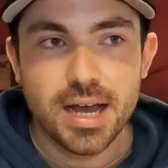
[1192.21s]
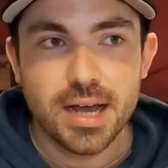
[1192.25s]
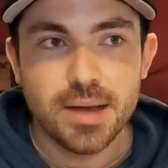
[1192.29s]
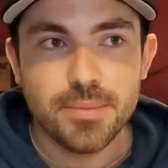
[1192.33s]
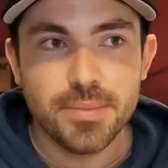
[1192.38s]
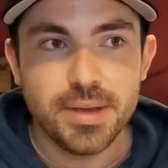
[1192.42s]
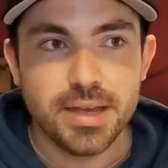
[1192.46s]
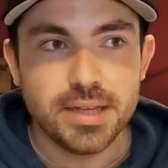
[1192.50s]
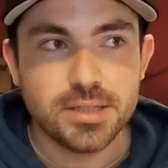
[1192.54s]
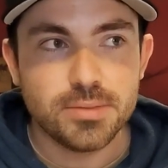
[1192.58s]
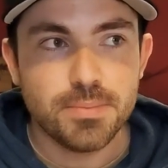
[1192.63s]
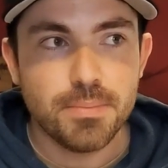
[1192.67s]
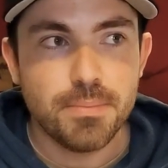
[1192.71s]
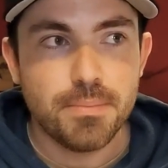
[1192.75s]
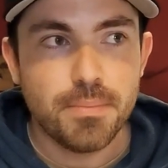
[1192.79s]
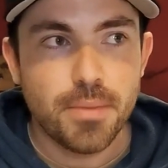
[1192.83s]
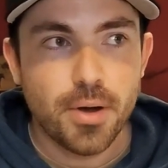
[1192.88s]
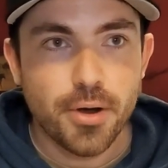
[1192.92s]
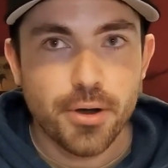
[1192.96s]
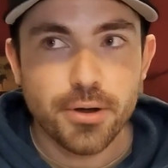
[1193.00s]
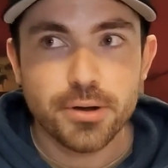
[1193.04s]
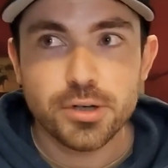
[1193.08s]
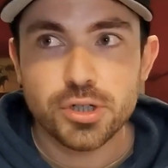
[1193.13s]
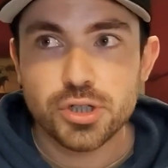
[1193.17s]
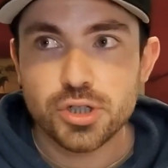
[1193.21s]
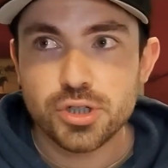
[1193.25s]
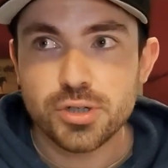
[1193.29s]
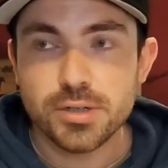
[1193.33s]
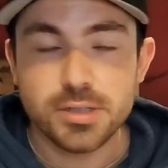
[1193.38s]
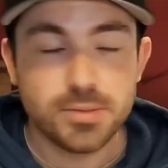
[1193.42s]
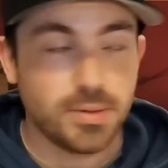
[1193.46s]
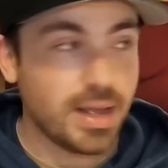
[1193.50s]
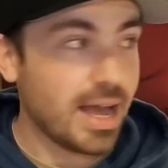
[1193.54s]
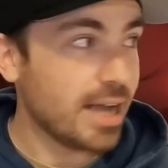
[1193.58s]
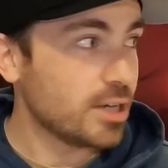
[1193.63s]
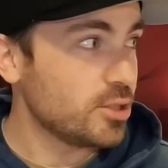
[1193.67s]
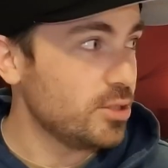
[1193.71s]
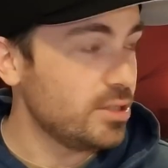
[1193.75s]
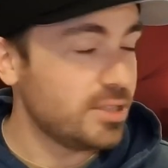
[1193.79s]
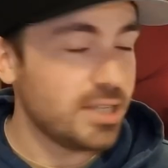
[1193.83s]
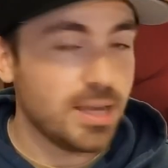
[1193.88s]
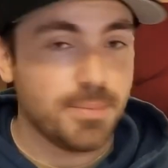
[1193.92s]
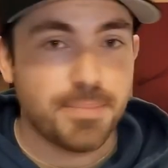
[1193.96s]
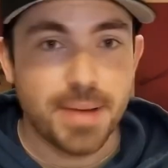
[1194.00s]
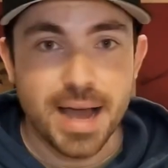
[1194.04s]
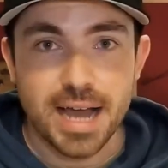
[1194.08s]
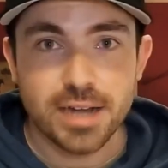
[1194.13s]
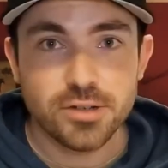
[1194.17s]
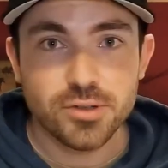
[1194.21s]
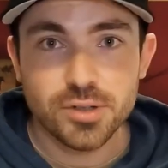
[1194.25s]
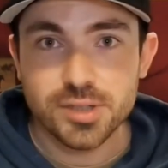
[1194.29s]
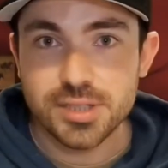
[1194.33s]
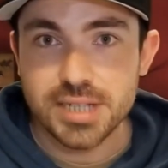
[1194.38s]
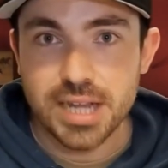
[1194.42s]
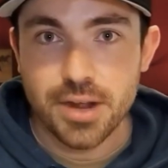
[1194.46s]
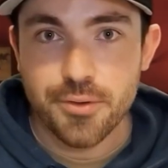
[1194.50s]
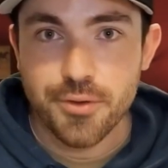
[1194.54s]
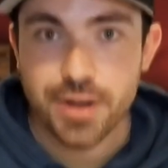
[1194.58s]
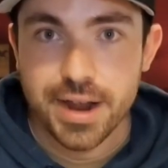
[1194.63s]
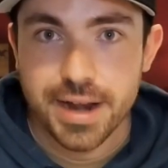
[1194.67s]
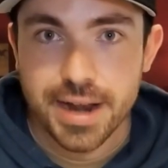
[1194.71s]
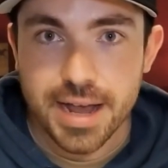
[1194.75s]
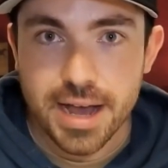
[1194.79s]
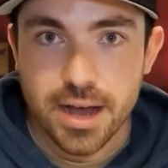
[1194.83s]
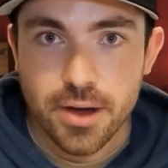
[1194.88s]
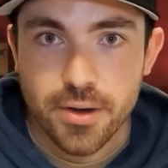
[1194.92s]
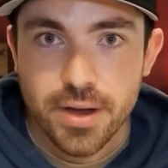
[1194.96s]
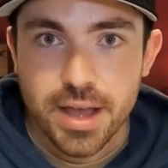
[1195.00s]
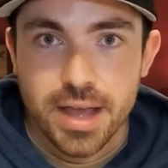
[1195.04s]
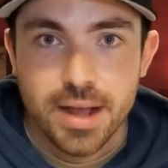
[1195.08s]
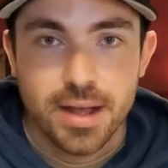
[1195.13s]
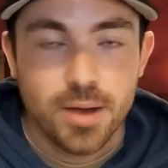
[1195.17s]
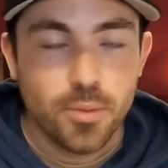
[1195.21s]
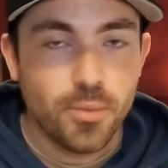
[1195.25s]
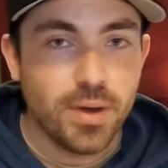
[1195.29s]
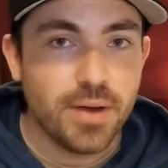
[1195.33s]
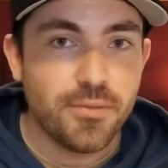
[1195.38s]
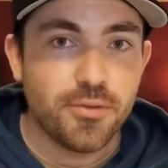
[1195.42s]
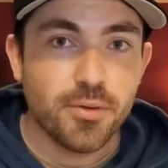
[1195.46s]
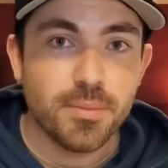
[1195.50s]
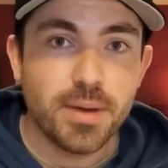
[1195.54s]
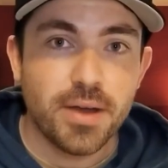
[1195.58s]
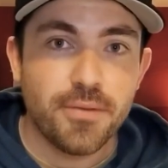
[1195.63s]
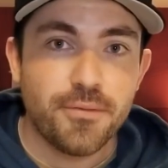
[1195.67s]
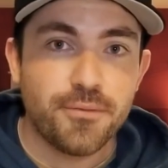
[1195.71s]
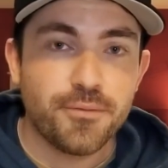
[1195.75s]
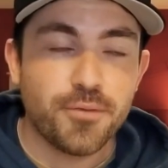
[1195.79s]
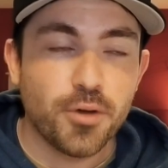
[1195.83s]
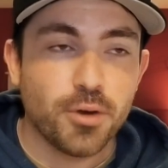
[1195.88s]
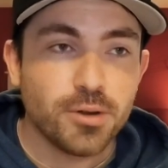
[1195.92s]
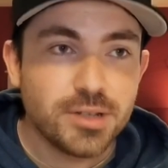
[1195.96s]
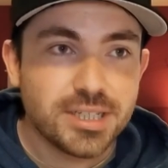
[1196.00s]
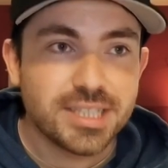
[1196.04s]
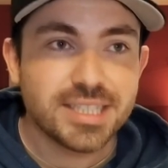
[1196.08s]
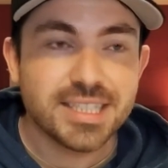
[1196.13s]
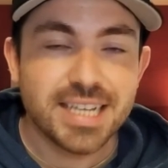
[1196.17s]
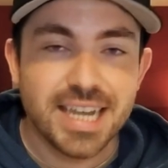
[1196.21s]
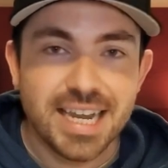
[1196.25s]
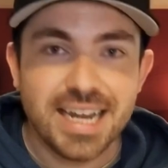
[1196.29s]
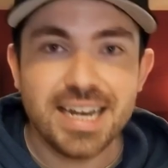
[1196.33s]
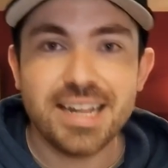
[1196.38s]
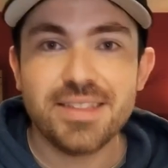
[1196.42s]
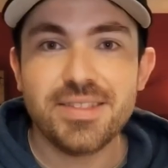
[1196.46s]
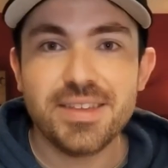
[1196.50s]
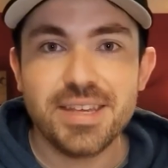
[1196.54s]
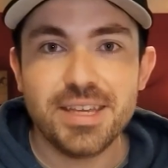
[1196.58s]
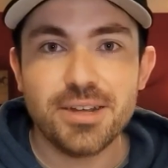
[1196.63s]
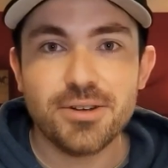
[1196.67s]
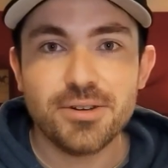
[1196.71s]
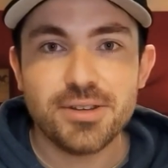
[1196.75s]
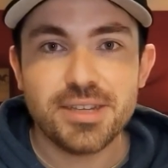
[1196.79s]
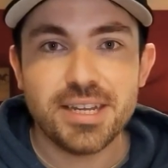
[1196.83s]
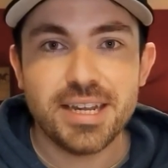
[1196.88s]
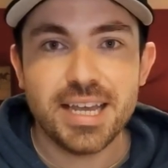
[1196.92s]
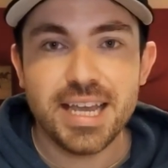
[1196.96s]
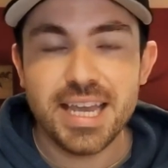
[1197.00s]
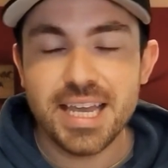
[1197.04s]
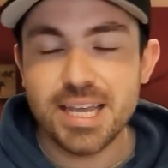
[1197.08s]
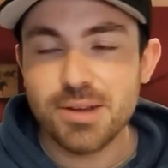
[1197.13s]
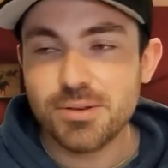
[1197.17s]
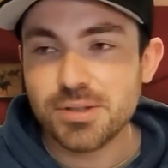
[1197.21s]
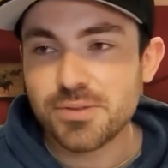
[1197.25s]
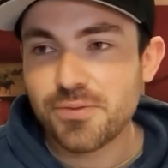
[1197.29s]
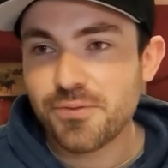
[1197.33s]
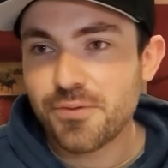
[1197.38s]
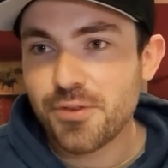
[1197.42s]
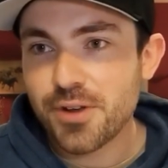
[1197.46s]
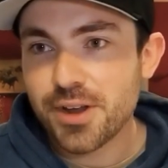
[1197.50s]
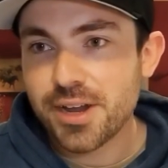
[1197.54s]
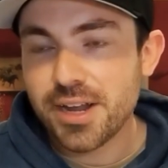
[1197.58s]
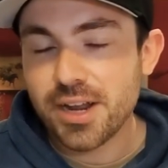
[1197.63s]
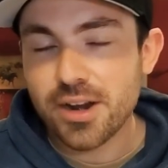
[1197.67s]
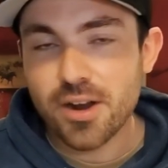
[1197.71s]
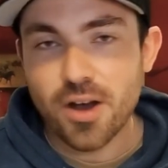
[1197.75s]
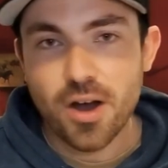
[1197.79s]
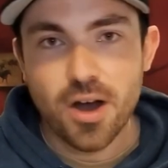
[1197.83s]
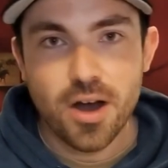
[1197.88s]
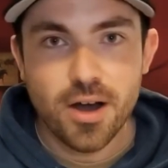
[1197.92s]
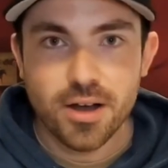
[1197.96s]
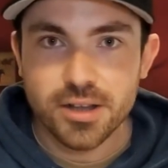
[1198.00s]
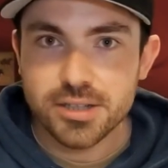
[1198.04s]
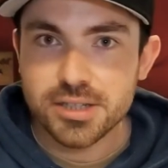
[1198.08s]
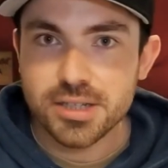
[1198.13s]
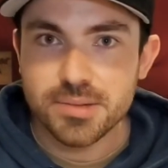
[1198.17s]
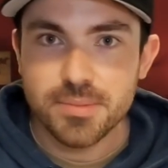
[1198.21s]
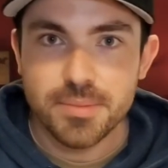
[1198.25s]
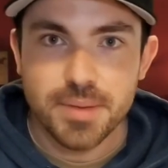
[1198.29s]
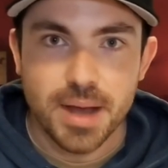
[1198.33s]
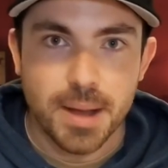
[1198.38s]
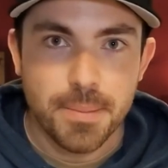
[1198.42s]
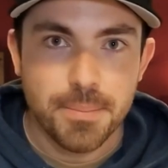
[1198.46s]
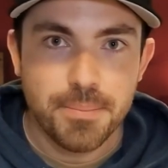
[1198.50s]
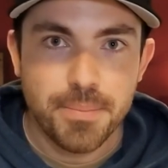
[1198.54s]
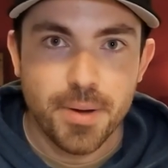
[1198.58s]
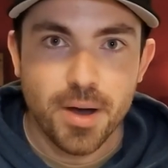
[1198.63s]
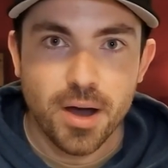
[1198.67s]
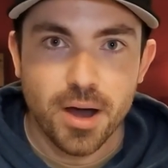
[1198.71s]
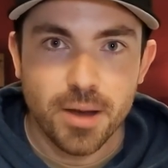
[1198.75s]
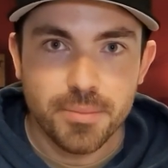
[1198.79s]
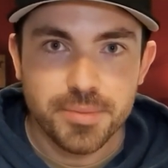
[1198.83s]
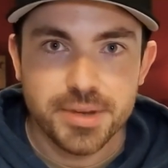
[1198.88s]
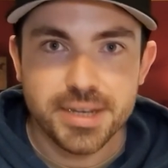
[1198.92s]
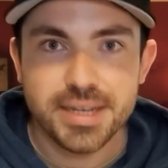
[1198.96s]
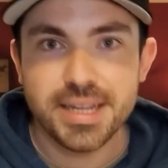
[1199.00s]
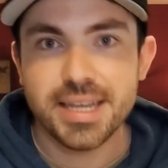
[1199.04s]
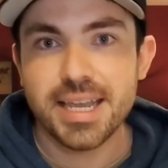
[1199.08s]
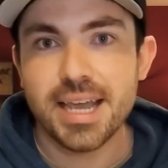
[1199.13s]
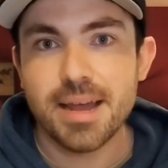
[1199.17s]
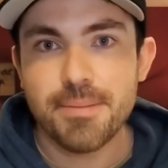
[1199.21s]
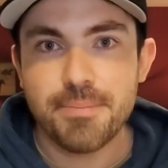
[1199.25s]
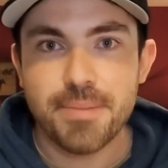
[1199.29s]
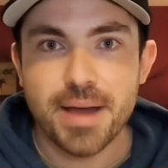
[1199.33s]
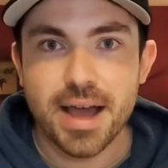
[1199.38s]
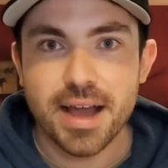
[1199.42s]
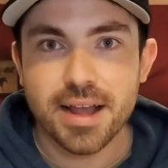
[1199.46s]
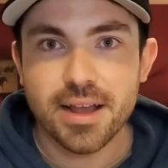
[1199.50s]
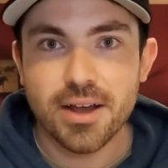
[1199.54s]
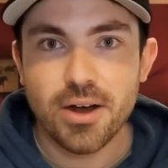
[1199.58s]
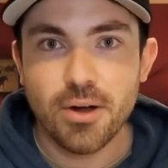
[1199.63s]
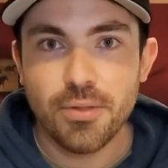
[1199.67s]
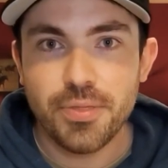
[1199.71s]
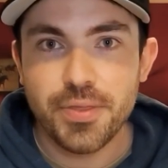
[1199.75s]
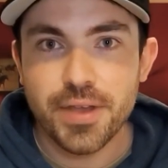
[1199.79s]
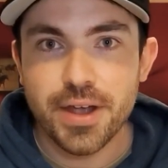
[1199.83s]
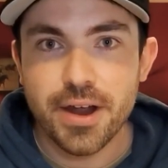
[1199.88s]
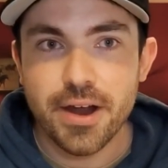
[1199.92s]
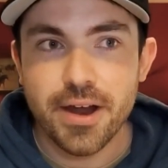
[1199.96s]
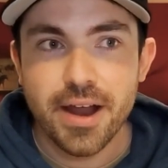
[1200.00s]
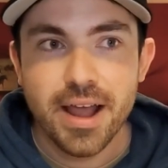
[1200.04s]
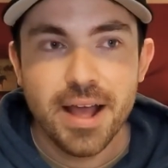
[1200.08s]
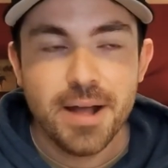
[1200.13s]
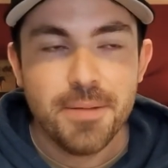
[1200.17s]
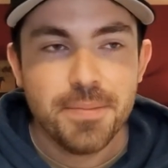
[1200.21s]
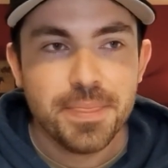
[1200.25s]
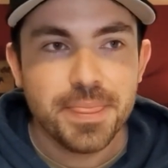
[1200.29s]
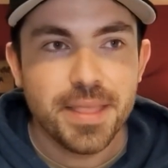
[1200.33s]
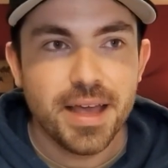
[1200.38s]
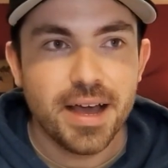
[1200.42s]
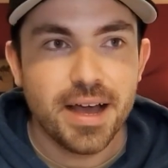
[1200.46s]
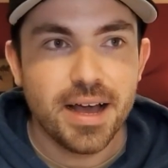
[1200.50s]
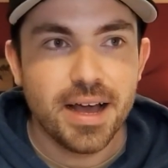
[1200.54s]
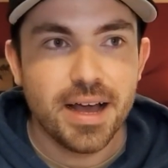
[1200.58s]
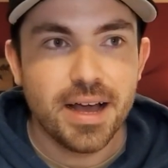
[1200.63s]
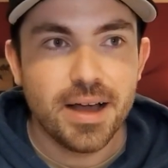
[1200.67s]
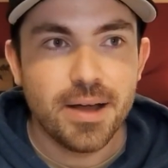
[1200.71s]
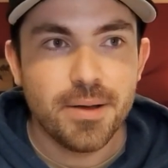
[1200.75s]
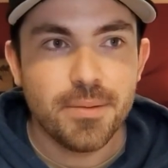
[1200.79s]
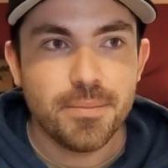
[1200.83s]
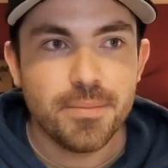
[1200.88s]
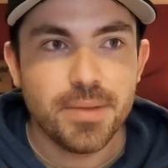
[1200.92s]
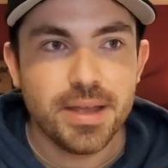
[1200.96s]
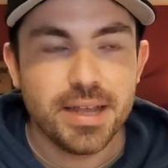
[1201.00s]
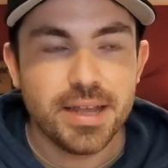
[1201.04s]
It's March. It's actually St. Patrick's Day right now. Went for my first skate of the year today. It was freaking awesome. I'm pumped to get back out there and